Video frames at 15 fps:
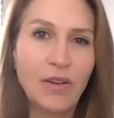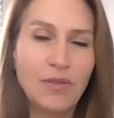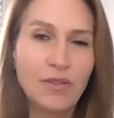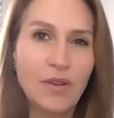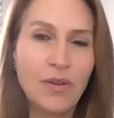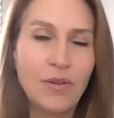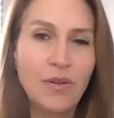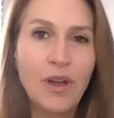
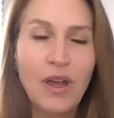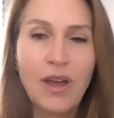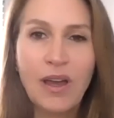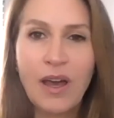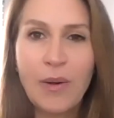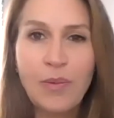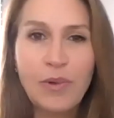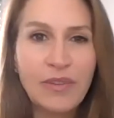So a
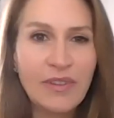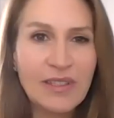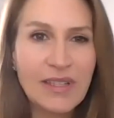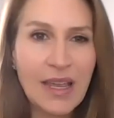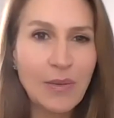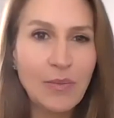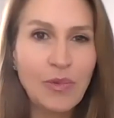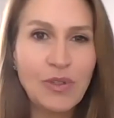couple of
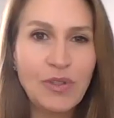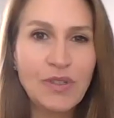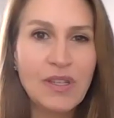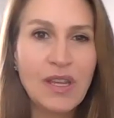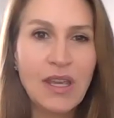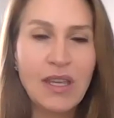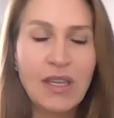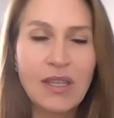examples
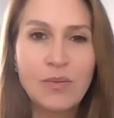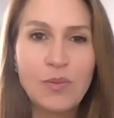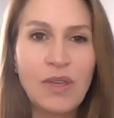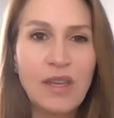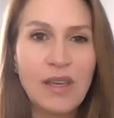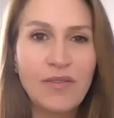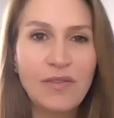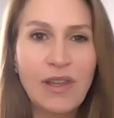is we
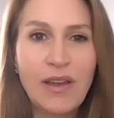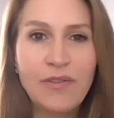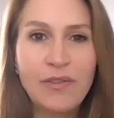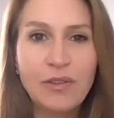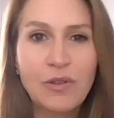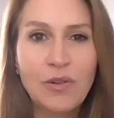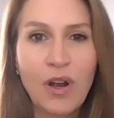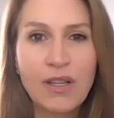have
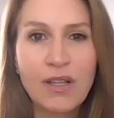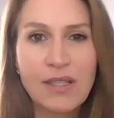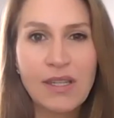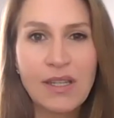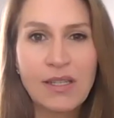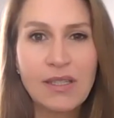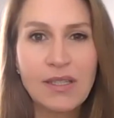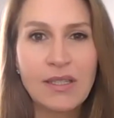leveled
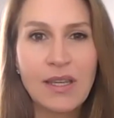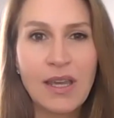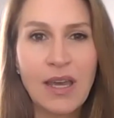crossings.